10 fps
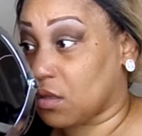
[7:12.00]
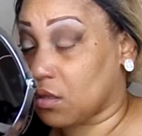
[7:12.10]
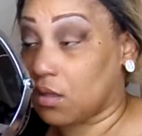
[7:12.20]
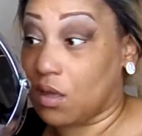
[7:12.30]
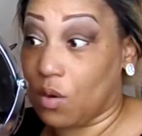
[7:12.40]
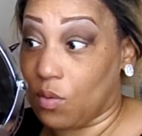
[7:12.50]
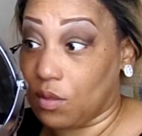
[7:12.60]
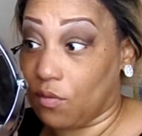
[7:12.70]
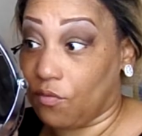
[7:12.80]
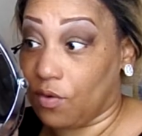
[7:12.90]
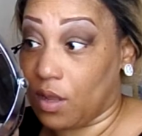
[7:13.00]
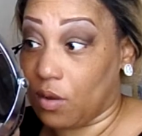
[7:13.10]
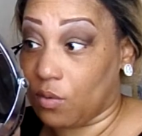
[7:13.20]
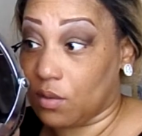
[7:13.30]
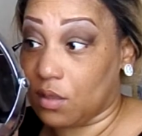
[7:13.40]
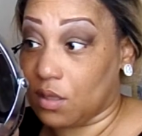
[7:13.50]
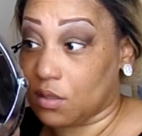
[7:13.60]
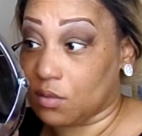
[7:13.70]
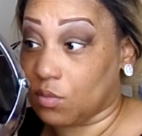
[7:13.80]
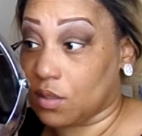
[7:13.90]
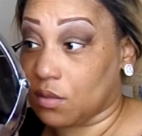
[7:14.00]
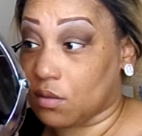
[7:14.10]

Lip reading: go with the flow with this one.